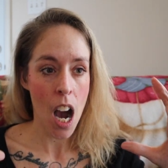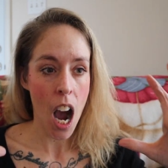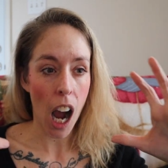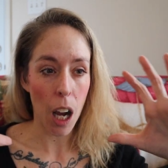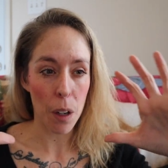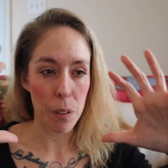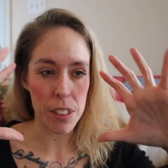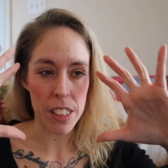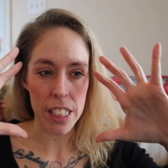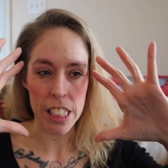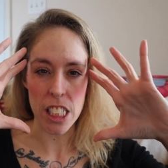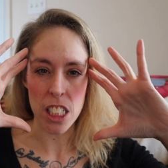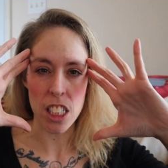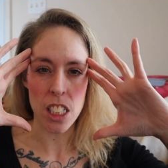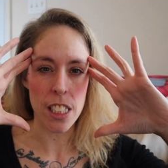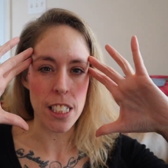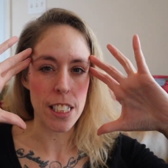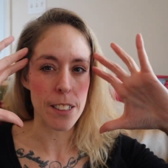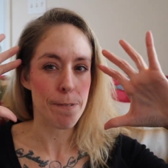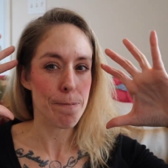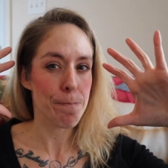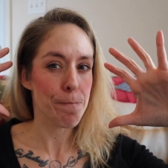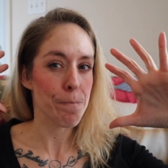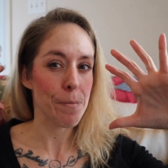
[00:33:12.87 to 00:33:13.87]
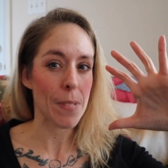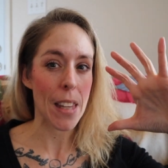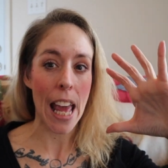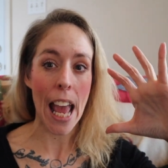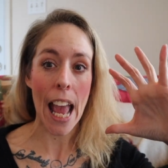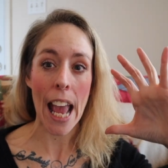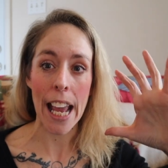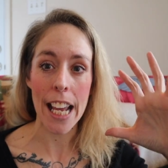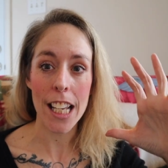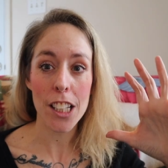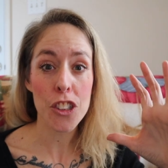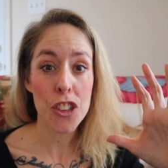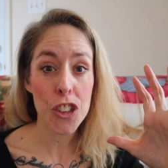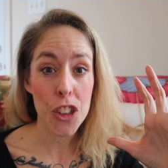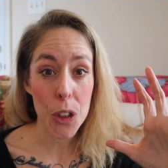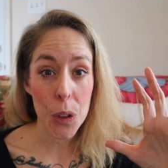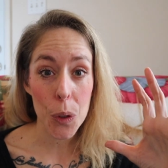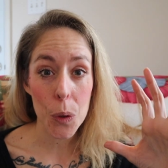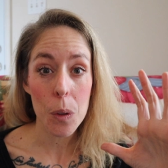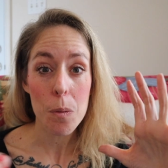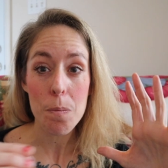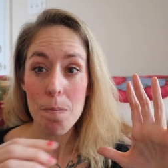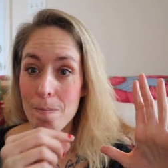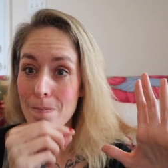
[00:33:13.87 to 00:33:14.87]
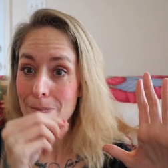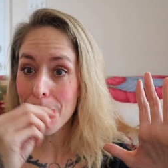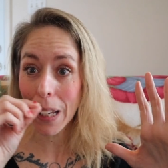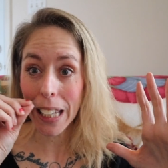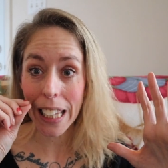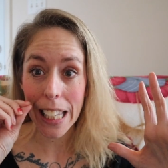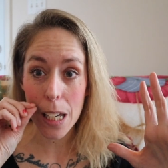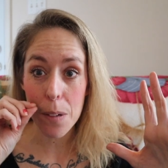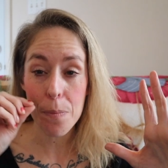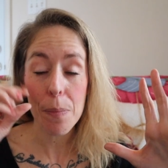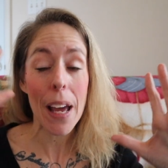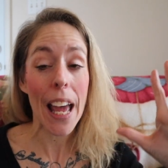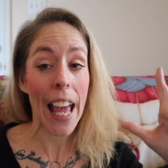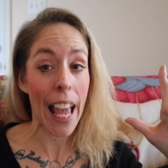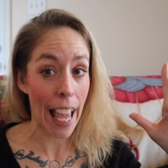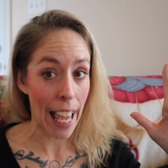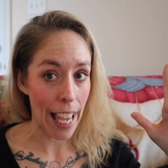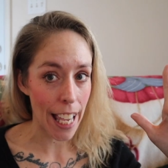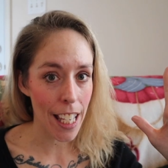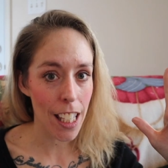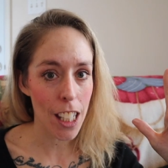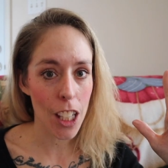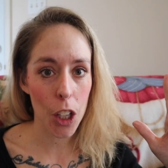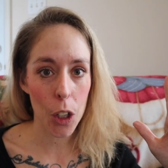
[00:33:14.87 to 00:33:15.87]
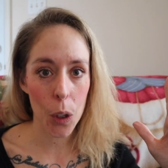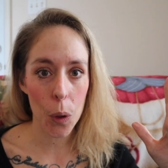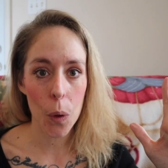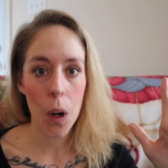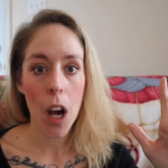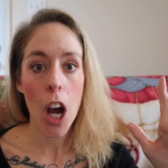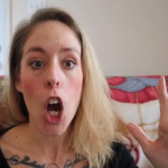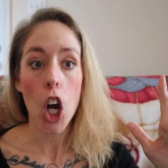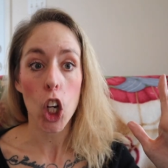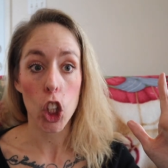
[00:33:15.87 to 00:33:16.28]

I was like, I hate you, bleep, hate you.